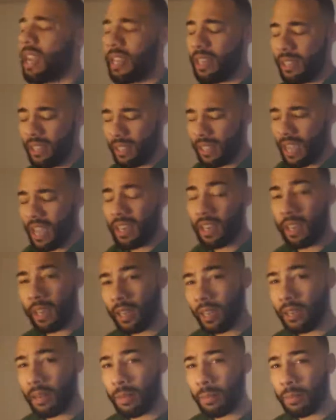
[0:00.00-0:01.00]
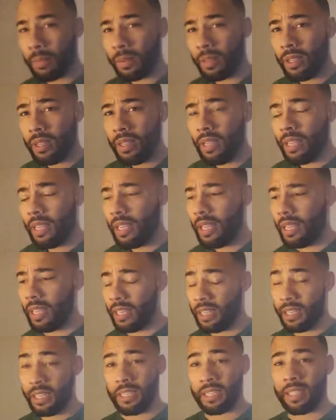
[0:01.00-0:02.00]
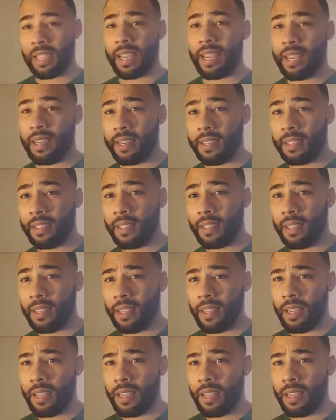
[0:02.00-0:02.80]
kind of kind of limp in his hand.